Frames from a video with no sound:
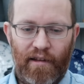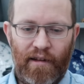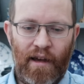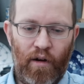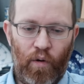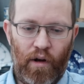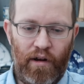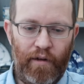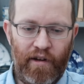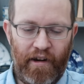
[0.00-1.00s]
Now
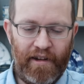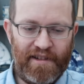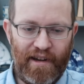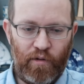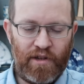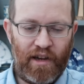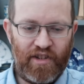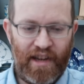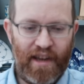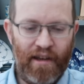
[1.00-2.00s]
another nice little
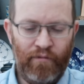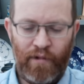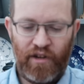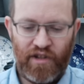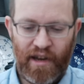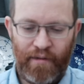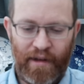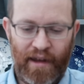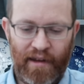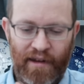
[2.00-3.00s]
touch here which um,
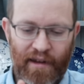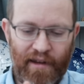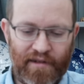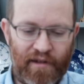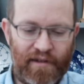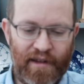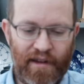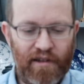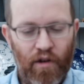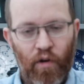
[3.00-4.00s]
Ian has
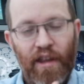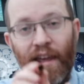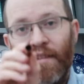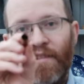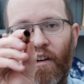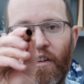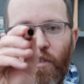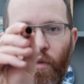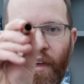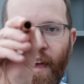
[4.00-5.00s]
considered on the inside
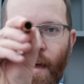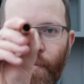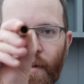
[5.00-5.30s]
of the cap